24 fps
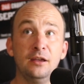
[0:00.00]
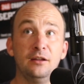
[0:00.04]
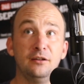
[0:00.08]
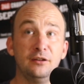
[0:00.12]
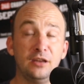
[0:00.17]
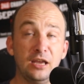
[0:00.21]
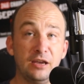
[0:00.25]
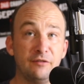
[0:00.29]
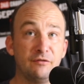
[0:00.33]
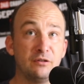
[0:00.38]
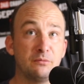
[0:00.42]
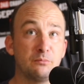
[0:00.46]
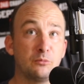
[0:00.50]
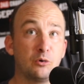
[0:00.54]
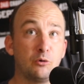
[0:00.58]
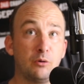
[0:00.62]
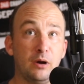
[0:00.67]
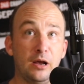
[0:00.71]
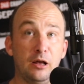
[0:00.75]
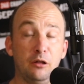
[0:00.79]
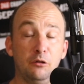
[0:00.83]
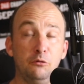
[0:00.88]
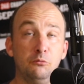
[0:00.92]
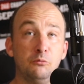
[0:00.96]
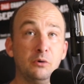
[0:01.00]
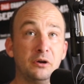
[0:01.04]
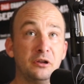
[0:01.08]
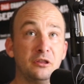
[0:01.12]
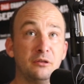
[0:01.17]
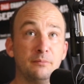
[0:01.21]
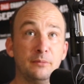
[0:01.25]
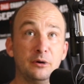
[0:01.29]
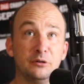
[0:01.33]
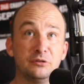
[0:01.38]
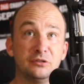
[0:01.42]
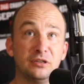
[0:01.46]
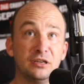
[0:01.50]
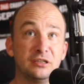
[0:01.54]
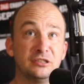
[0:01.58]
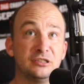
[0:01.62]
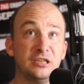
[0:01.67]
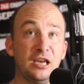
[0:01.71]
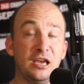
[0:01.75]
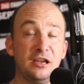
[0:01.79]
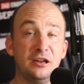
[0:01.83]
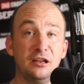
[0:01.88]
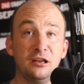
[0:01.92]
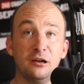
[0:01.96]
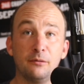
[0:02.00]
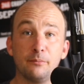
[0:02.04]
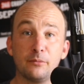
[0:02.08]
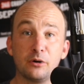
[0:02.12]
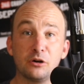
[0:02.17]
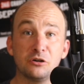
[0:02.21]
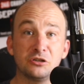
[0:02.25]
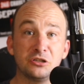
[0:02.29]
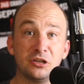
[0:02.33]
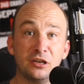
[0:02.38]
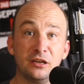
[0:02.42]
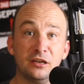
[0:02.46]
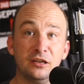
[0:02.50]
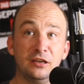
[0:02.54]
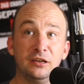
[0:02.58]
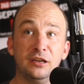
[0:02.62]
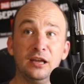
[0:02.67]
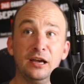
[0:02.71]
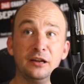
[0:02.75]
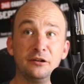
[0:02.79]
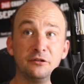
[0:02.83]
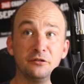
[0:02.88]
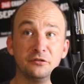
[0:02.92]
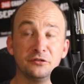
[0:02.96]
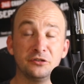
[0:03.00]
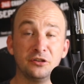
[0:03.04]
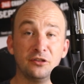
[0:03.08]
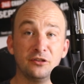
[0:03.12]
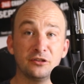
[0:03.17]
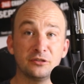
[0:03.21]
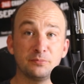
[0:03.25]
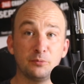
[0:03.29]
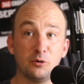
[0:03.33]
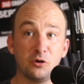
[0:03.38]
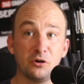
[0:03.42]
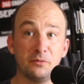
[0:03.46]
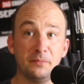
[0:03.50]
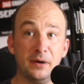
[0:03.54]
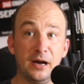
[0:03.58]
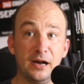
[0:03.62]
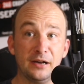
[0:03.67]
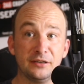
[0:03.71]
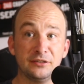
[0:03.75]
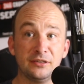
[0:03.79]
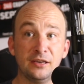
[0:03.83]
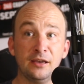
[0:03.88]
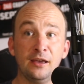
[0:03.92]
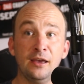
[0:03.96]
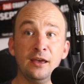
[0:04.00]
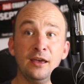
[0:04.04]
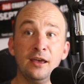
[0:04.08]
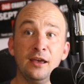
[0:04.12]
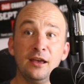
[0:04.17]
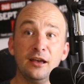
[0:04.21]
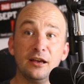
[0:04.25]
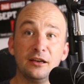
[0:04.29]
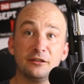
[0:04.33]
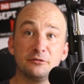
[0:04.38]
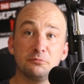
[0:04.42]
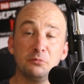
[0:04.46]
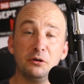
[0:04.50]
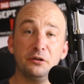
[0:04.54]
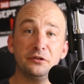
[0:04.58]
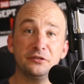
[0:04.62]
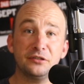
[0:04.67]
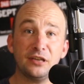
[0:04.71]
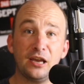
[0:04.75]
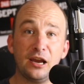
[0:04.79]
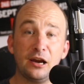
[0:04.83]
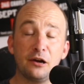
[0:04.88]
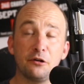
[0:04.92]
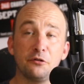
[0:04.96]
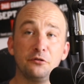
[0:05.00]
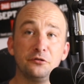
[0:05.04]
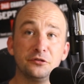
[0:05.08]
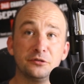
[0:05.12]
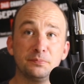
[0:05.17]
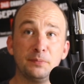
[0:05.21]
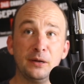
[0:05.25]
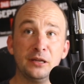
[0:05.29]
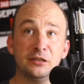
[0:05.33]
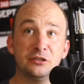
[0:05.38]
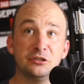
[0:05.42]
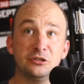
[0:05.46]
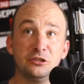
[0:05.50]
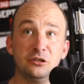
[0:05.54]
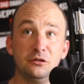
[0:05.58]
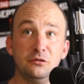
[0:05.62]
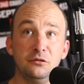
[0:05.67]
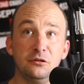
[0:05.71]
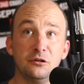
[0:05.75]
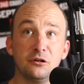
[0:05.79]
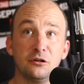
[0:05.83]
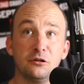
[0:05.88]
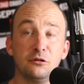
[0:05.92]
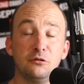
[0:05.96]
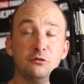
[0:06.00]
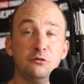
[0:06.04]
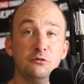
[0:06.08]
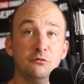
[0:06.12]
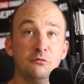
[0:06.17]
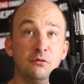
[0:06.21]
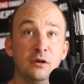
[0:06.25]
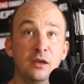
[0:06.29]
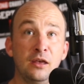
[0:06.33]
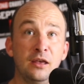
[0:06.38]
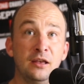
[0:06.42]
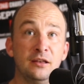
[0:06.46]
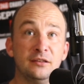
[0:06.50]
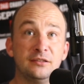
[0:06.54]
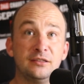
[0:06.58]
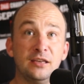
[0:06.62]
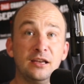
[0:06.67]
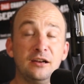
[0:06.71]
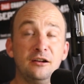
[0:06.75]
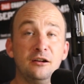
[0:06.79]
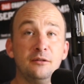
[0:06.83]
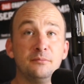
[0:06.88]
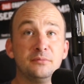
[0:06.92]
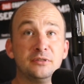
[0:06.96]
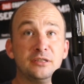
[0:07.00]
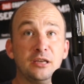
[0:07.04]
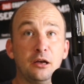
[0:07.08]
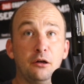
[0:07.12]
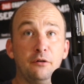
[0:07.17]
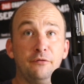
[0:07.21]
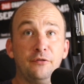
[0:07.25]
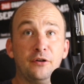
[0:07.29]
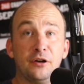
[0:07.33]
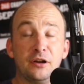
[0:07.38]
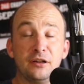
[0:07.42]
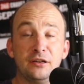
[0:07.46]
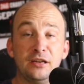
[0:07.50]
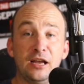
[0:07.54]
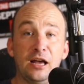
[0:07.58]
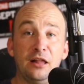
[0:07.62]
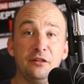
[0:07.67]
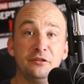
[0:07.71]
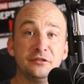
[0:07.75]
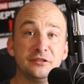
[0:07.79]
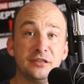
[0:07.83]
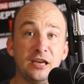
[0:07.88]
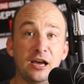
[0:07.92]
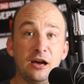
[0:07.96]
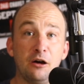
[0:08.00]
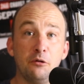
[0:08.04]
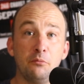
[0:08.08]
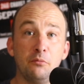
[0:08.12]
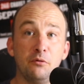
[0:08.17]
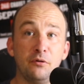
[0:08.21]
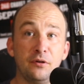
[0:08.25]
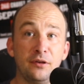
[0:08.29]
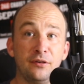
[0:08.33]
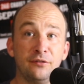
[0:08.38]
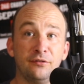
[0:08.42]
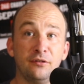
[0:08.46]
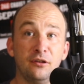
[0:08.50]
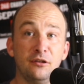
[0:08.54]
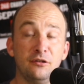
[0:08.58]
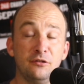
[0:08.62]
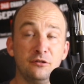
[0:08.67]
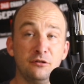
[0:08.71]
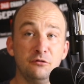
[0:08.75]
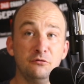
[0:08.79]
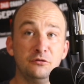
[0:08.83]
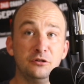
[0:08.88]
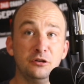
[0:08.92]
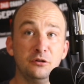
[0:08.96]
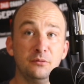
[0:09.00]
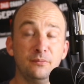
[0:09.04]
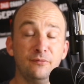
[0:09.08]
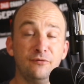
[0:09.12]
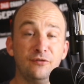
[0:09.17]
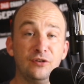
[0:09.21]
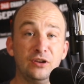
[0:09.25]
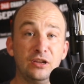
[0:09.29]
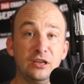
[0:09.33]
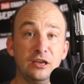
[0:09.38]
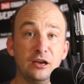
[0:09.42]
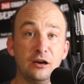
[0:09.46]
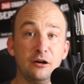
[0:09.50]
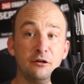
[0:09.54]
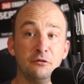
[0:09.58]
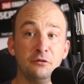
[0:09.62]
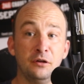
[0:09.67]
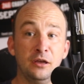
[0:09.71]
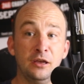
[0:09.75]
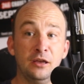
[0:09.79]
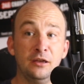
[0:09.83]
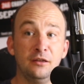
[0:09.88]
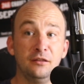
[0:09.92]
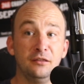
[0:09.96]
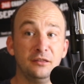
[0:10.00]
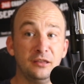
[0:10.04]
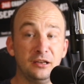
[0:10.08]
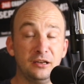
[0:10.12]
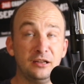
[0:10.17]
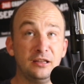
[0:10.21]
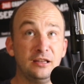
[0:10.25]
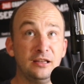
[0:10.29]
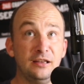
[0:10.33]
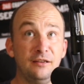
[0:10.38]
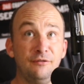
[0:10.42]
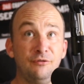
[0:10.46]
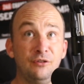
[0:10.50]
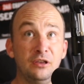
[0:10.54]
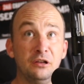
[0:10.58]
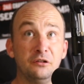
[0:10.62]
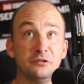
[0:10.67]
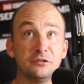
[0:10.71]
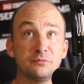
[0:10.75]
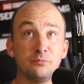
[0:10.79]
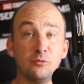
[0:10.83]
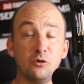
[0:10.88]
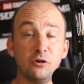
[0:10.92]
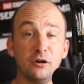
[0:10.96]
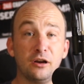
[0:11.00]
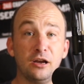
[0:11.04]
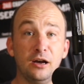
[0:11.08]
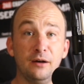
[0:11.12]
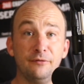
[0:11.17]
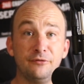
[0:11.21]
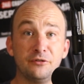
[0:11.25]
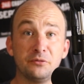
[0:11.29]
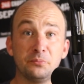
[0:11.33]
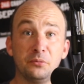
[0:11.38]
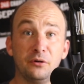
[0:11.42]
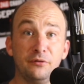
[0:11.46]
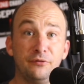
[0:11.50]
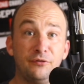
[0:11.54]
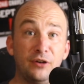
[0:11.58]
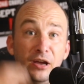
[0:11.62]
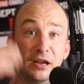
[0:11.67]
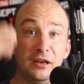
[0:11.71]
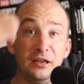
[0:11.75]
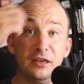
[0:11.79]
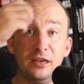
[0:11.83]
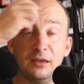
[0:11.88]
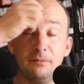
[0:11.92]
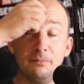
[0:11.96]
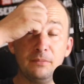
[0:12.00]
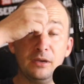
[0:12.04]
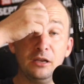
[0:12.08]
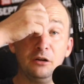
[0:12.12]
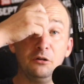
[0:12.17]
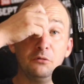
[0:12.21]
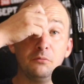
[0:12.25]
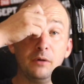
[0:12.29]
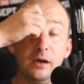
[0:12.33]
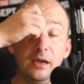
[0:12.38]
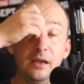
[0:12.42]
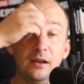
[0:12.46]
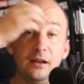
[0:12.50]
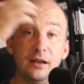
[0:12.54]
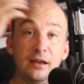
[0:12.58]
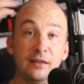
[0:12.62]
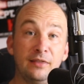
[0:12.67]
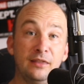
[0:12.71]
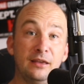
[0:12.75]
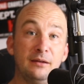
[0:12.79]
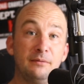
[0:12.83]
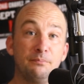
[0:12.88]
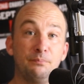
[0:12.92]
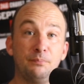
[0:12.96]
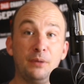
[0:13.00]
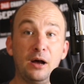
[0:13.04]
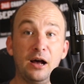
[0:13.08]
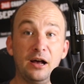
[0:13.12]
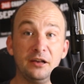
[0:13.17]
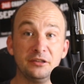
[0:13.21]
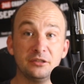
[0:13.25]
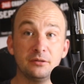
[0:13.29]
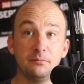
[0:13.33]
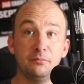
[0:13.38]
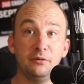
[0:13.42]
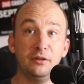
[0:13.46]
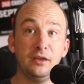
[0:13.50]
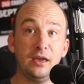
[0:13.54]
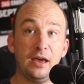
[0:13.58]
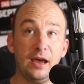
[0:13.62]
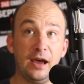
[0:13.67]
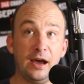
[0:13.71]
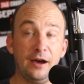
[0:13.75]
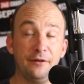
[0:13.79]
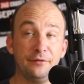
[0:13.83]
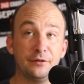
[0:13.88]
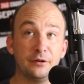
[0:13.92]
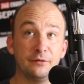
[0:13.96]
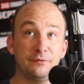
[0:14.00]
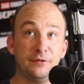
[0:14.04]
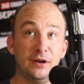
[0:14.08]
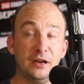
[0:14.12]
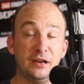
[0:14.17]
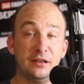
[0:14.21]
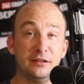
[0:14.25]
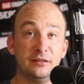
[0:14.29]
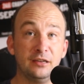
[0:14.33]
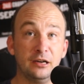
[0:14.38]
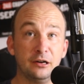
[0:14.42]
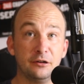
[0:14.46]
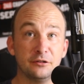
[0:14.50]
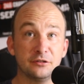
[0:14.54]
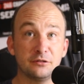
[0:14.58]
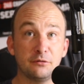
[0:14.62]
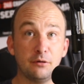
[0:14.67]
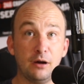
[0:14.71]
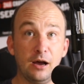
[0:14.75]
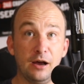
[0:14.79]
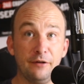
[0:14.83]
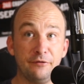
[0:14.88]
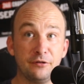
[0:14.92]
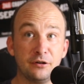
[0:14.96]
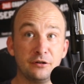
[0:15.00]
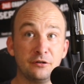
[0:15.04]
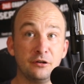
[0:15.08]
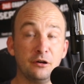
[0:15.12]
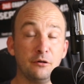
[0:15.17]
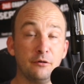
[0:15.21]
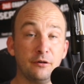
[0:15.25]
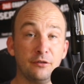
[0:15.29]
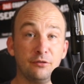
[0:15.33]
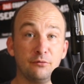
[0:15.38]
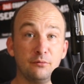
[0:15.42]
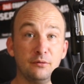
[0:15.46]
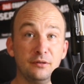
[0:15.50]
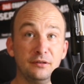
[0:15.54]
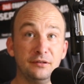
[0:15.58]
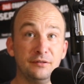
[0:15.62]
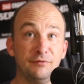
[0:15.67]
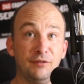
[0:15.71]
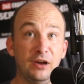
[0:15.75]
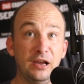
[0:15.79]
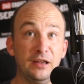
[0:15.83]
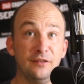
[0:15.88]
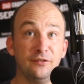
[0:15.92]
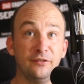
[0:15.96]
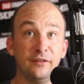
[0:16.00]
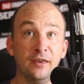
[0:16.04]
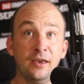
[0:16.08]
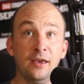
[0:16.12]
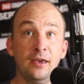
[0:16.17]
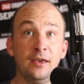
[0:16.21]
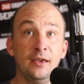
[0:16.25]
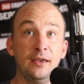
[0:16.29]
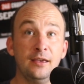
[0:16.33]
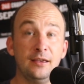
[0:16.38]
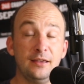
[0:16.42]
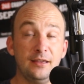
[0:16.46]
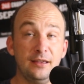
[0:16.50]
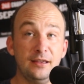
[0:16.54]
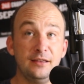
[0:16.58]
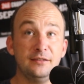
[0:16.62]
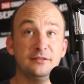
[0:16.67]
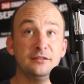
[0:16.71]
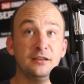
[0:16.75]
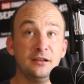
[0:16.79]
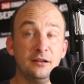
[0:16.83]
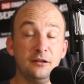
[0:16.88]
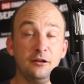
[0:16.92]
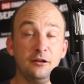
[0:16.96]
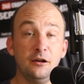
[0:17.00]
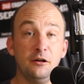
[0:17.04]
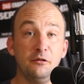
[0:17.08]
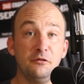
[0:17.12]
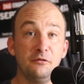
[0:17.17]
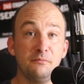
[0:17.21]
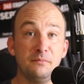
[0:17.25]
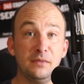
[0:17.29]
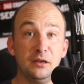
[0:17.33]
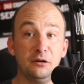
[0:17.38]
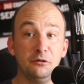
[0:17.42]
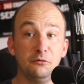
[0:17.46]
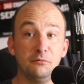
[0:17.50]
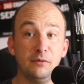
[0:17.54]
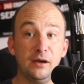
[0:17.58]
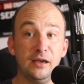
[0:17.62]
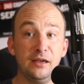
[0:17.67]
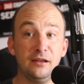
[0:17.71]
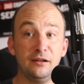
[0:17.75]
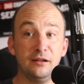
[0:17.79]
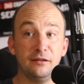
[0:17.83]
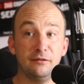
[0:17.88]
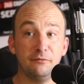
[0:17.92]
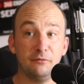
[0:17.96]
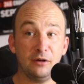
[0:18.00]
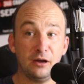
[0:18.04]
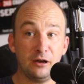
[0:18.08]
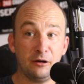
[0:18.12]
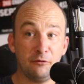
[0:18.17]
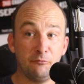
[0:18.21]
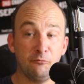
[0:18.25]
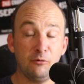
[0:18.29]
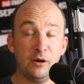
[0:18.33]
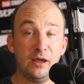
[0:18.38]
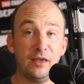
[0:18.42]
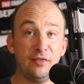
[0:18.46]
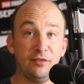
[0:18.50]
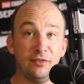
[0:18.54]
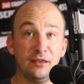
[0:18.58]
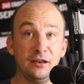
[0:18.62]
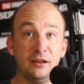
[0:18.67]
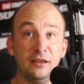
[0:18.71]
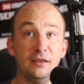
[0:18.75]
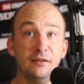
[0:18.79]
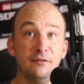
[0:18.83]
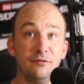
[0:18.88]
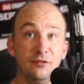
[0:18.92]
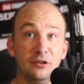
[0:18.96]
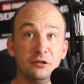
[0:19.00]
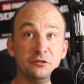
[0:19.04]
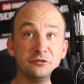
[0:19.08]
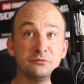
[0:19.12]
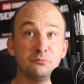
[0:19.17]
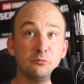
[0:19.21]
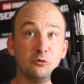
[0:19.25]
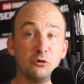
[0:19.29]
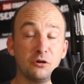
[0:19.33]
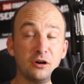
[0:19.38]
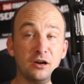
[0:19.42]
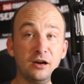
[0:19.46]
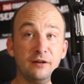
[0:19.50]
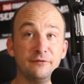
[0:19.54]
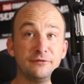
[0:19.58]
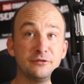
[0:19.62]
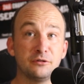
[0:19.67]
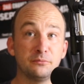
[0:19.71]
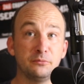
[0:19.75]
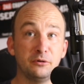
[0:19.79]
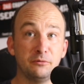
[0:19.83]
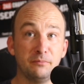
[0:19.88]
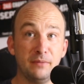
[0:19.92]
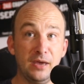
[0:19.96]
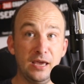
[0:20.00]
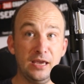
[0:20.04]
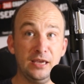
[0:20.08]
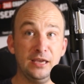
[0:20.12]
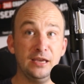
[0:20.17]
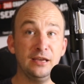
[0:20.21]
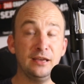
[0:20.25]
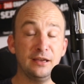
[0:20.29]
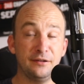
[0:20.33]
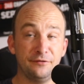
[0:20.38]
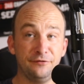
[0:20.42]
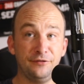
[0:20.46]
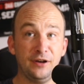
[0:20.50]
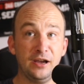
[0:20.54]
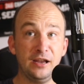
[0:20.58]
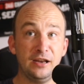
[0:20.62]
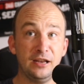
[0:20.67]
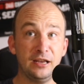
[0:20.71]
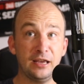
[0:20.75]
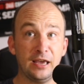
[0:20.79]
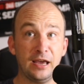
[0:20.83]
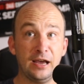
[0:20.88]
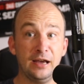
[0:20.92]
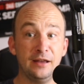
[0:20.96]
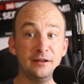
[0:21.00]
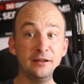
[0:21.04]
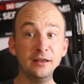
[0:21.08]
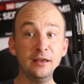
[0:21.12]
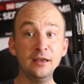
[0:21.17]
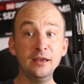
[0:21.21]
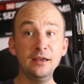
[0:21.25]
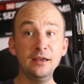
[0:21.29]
David Morrell, one of the most exciting emerging contenders in the sport of boxing, as well as Errol Spence Jr., who said it himself on a Dallas Cowboys YouTube video that he feels more comfortable fighting at middleweight and that possibly after fighting Terrence Crawford and going through these fights, he's going to go to middleweight, a weight that he feels more comfortable making and fighting at.